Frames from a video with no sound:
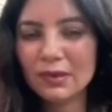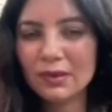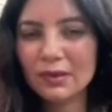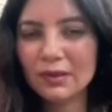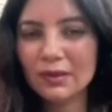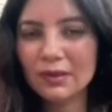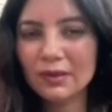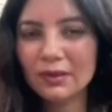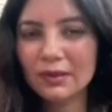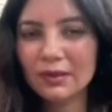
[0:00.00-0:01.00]

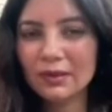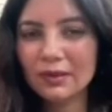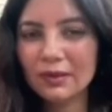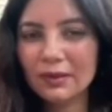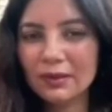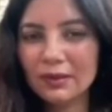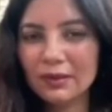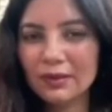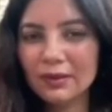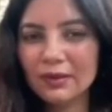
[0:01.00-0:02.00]

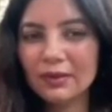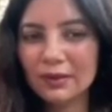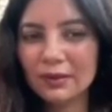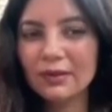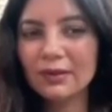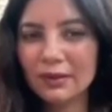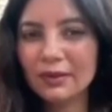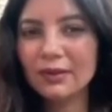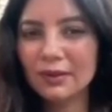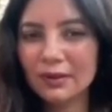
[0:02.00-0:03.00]

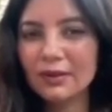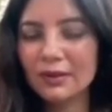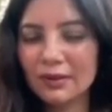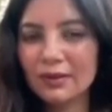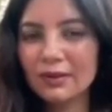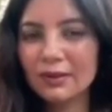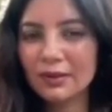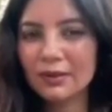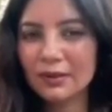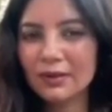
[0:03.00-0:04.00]

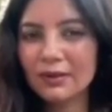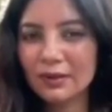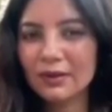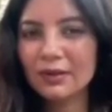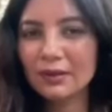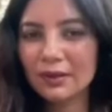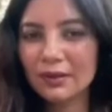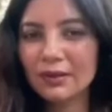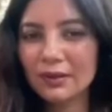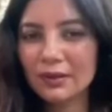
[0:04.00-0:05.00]

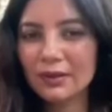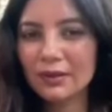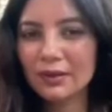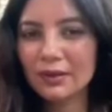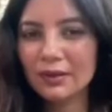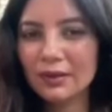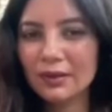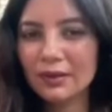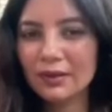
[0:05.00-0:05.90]
The person shown says nothing.